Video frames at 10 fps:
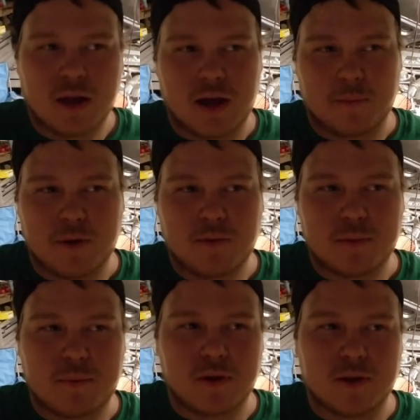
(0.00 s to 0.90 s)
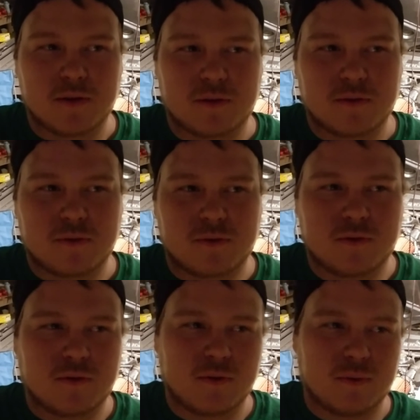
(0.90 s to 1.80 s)
I probably put
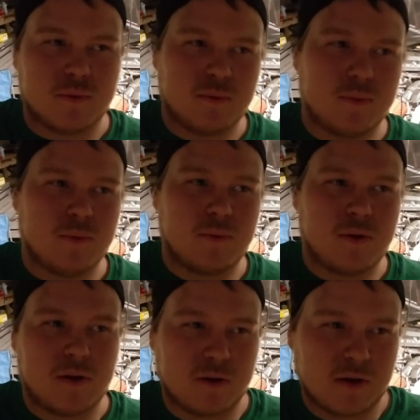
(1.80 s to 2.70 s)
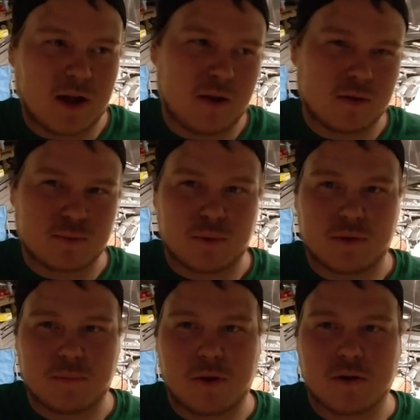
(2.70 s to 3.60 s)
$200 worth
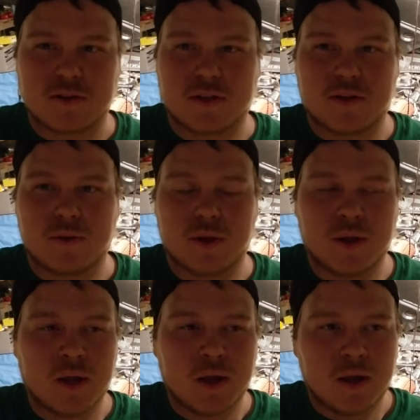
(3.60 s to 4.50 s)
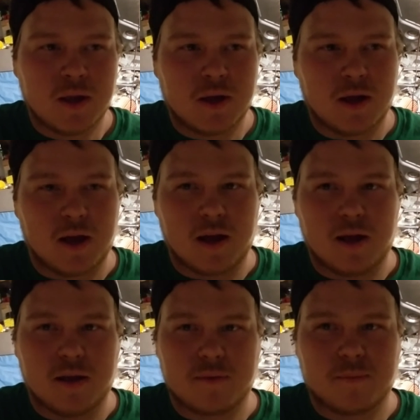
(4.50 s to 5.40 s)
of parts into it.
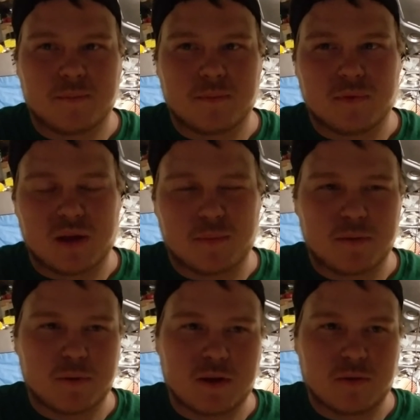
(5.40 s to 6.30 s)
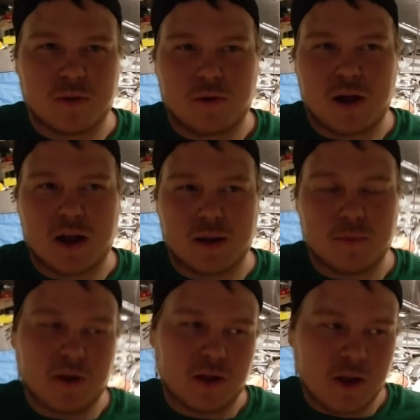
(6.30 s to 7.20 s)
That might be a little high,
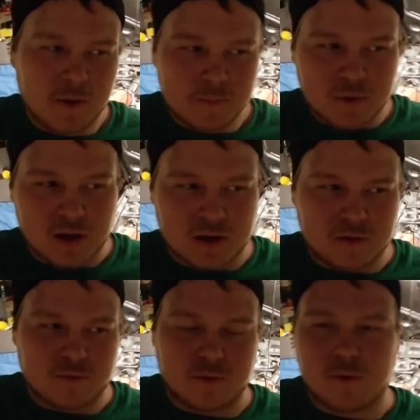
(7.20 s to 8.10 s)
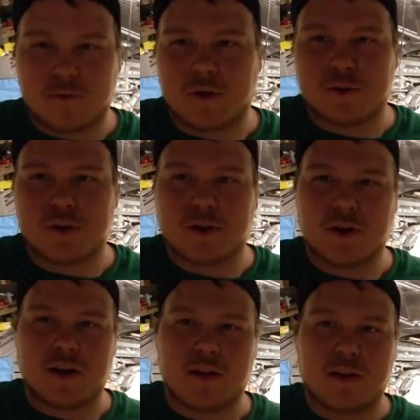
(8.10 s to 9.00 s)
but I did the fuel
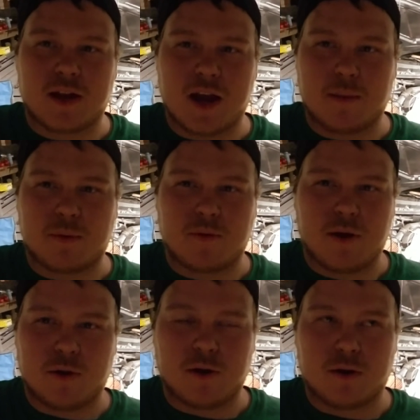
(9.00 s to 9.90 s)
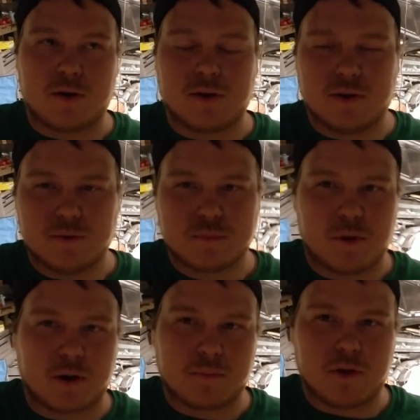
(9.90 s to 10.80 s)
filter, I did the cap and rotor, did new
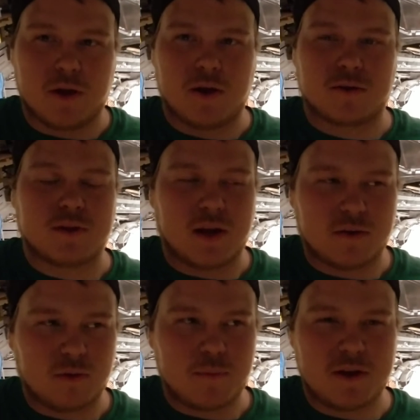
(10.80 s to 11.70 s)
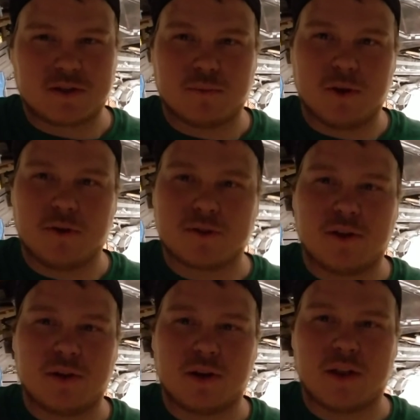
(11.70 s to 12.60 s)
spark plugs, I replaced the wheel
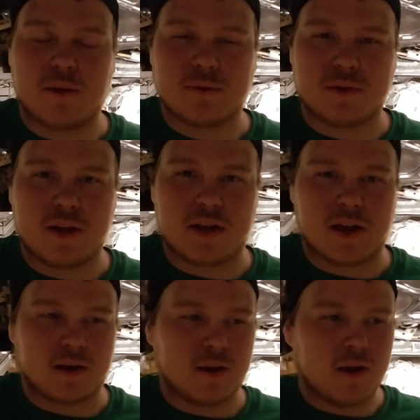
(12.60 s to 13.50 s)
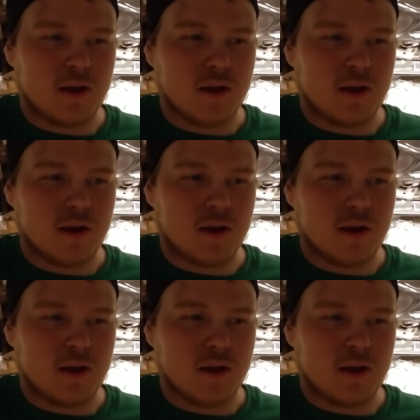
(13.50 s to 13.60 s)
cylinder that was leaking,